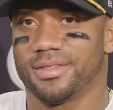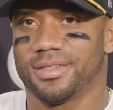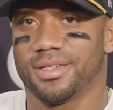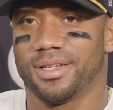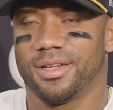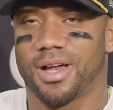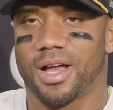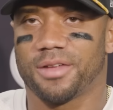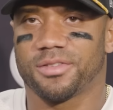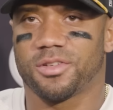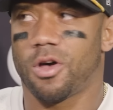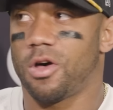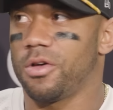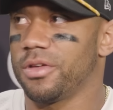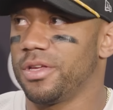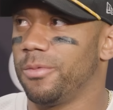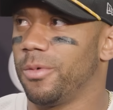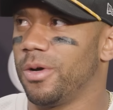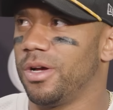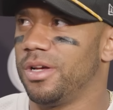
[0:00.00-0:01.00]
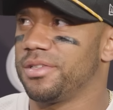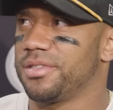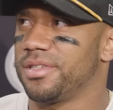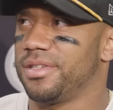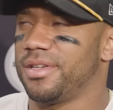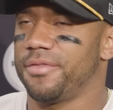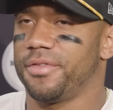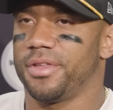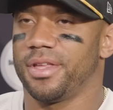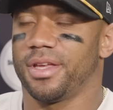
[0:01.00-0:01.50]
you know, how tall he was
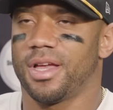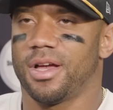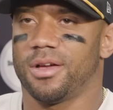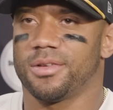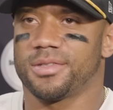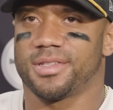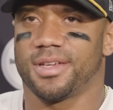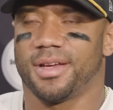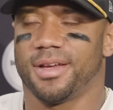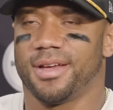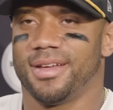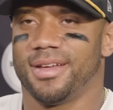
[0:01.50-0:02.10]
and everything else.